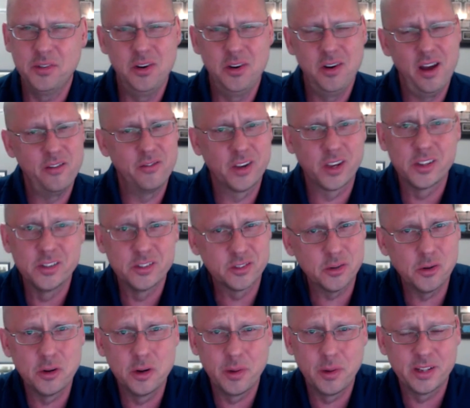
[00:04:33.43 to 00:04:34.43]
Oh, I have a
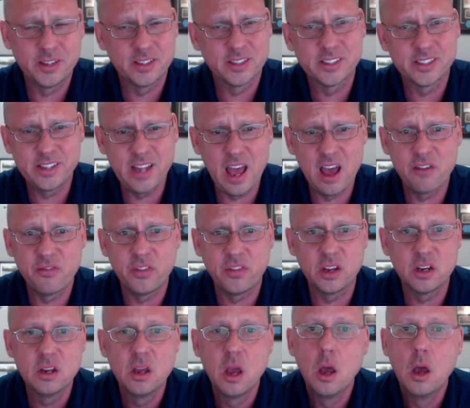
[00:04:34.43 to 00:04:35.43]
concern about the
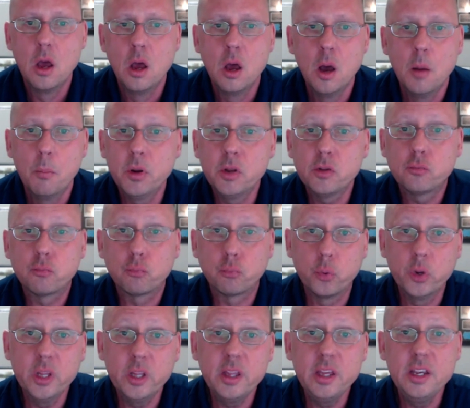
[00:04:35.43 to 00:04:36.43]
staffing. But it's
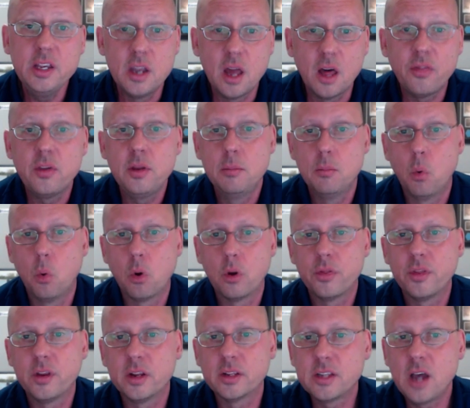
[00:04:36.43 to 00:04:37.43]
really nothing more
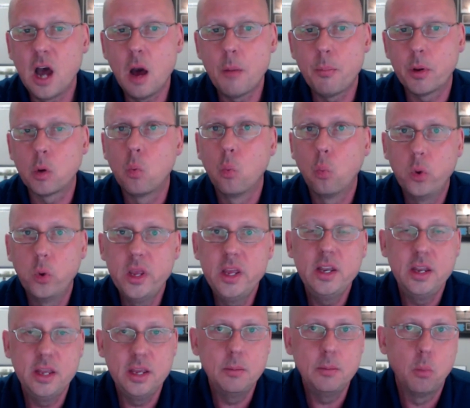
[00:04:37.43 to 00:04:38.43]
than a topic we
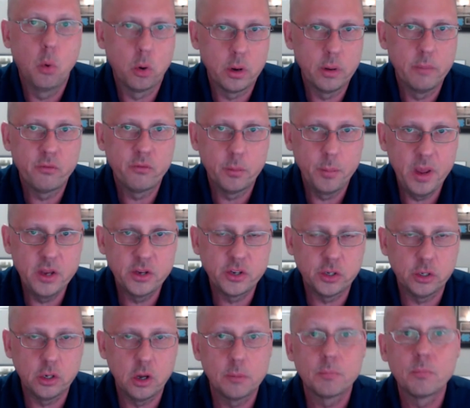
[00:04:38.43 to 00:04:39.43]
need more
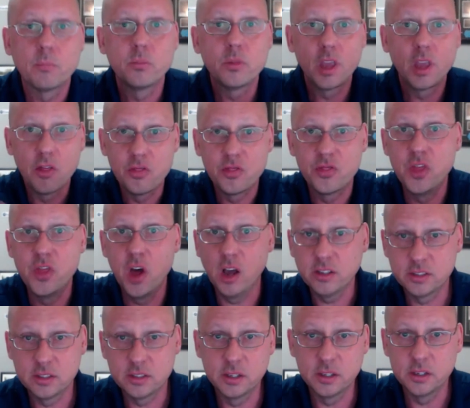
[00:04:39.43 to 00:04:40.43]
information on,
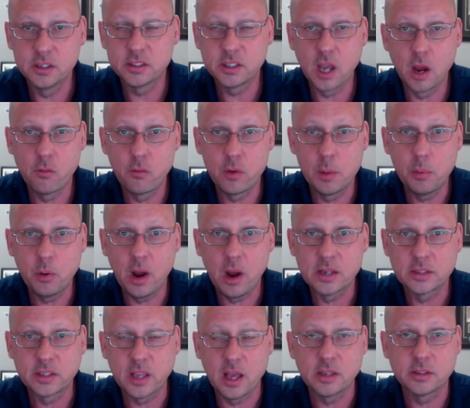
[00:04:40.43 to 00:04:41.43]
thus the discovery
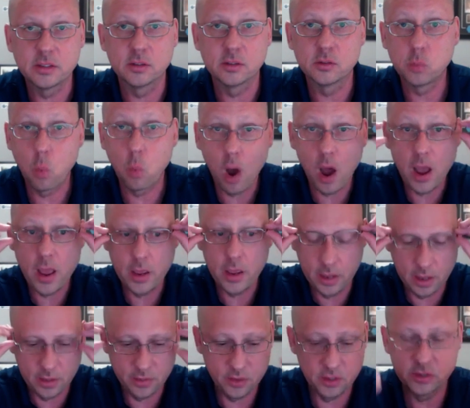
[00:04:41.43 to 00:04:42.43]
process. That's why,
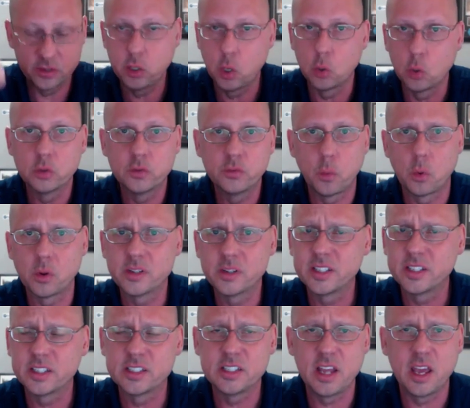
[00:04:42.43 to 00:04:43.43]
again, this goes for
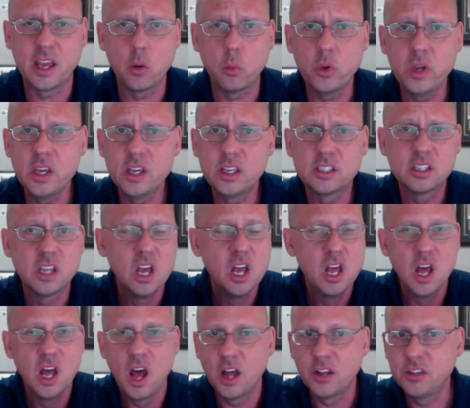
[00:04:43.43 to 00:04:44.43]
6 to 8 weeks,
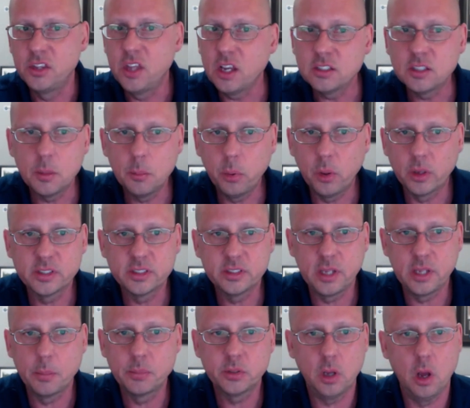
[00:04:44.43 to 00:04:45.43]
a dozen plus
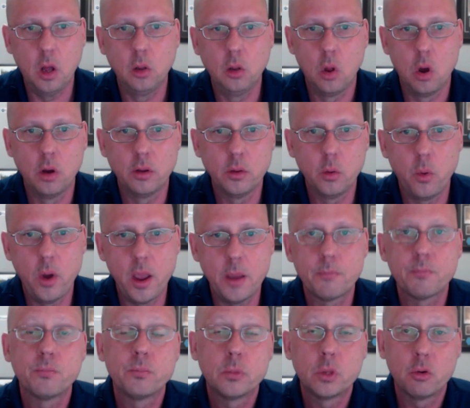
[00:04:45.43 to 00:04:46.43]
steps along the way,
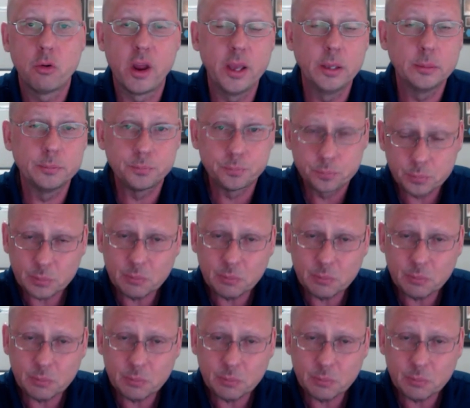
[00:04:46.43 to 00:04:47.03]
right?